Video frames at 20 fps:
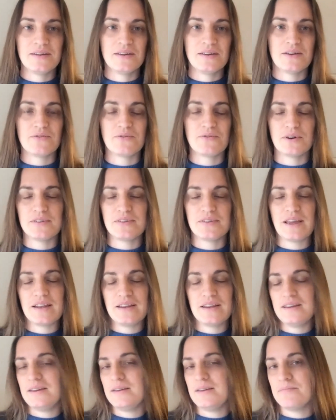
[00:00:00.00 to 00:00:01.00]
Of course,
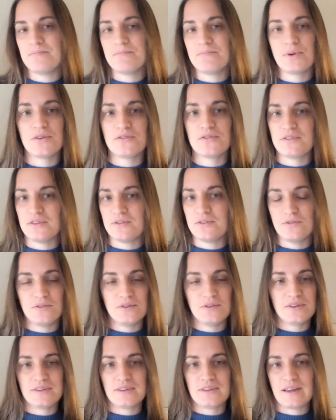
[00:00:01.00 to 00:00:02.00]
any person who
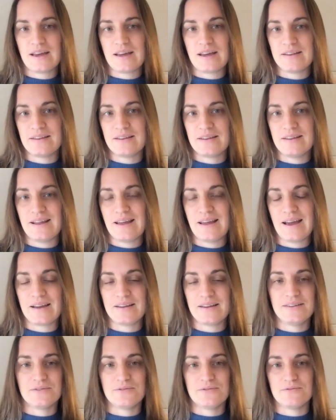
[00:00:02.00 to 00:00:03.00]
looked at an
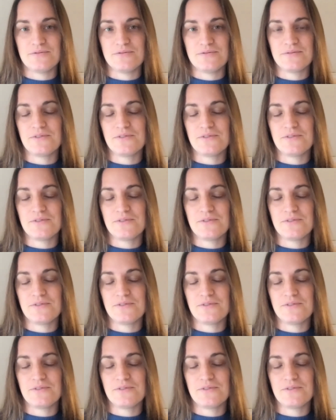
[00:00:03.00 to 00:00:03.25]
active